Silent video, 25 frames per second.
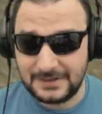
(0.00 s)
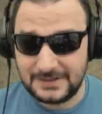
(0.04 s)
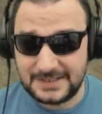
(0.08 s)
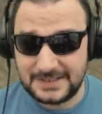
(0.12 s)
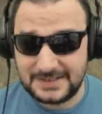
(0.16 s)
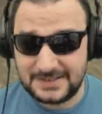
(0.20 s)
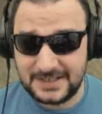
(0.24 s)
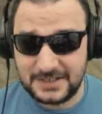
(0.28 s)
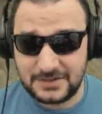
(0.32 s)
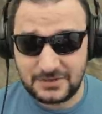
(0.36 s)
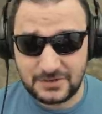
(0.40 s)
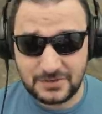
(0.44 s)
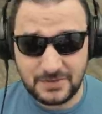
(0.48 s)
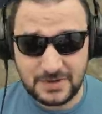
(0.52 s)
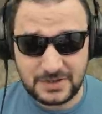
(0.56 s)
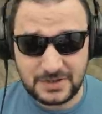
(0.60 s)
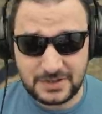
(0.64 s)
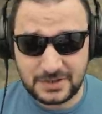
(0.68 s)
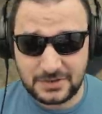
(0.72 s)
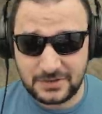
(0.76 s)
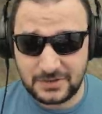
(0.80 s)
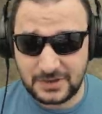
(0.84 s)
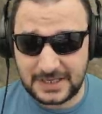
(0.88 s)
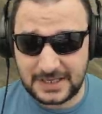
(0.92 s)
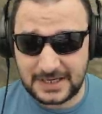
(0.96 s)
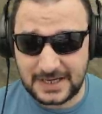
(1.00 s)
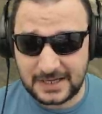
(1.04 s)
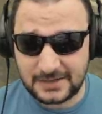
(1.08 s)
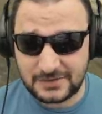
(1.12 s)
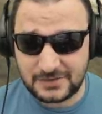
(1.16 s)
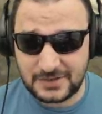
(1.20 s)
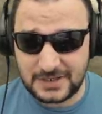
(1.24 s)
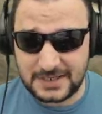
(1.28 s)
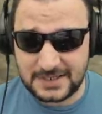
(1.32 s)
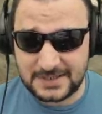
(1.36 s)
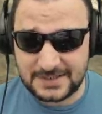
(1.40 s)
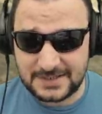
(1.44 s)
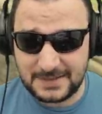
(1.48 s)
situation, you can
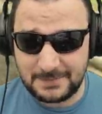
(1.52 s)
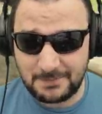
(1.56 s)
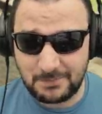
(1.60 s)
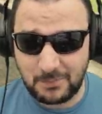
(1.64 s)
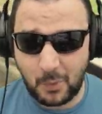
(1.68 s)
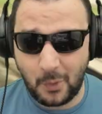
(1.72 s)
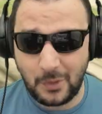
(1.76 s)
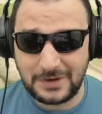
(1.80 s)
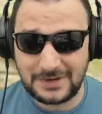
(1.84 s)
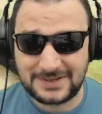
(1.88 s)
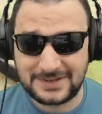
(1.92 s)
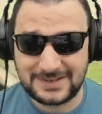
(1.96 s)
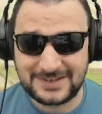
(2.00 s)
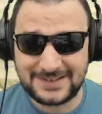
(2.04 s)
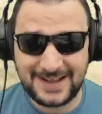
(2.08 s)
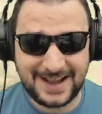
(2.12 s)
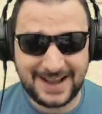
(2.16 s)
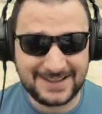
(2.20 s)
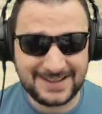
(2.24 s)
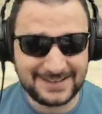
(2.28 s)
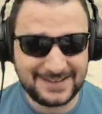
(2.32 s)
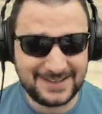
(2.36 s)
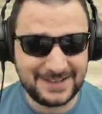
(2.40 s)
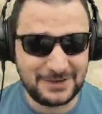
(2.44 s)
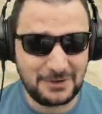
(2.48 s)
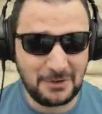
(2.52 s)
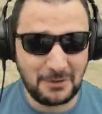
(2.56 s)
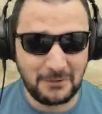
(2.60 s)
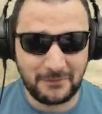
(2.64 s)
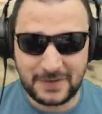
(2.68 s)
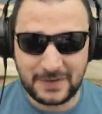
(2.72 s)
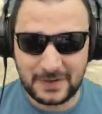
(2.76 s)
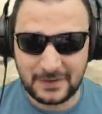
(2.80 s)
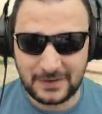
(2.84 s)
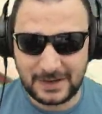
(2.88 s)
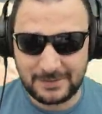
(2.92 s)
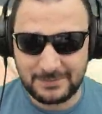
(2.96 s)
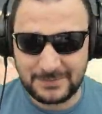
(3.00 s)
actually see zero point nine gig of V
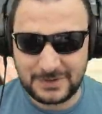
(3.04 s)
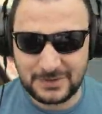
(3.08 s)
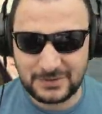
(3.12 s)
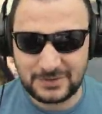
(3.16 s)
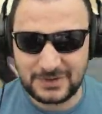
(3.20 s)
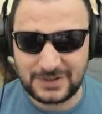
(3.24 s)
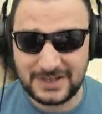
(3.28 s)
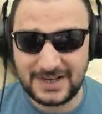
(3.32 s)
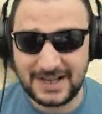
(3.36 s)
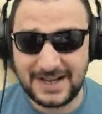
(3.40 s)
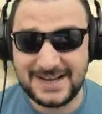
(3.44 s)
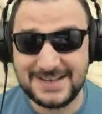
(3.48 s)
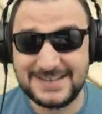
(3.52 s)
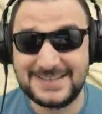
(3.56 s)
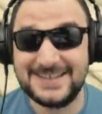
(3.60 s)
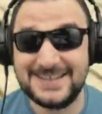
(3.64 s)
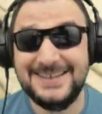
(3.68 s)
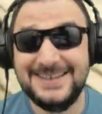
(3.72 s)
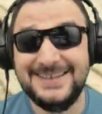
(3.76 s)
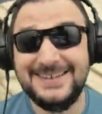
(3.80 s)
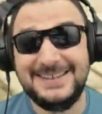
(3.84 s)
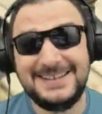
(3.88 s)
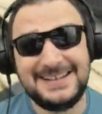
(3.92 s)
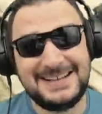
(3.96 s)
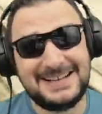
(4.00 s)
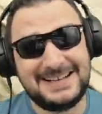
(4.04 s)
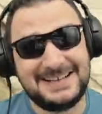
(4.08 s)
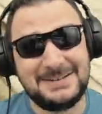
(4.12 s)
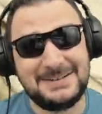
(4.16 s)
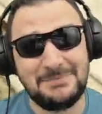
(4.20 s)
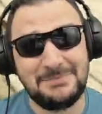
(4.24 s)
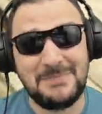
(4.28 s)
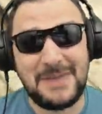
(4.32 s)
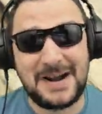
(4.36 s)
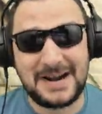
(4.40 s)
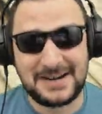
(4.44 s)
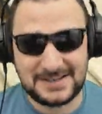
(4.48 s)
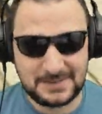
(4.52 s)
RAM utilized,
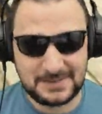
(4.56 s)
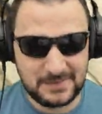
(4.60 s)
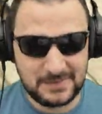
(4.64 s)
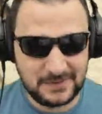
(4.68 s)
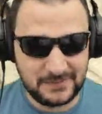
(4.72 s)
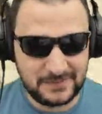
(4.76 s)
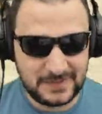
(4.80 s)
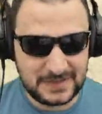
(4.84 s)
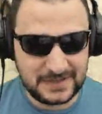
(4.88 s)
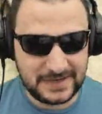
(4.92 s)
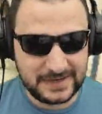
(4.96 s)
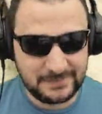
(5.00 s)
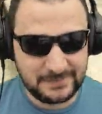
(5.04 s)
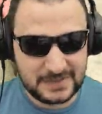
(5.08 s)
maximum V RAM.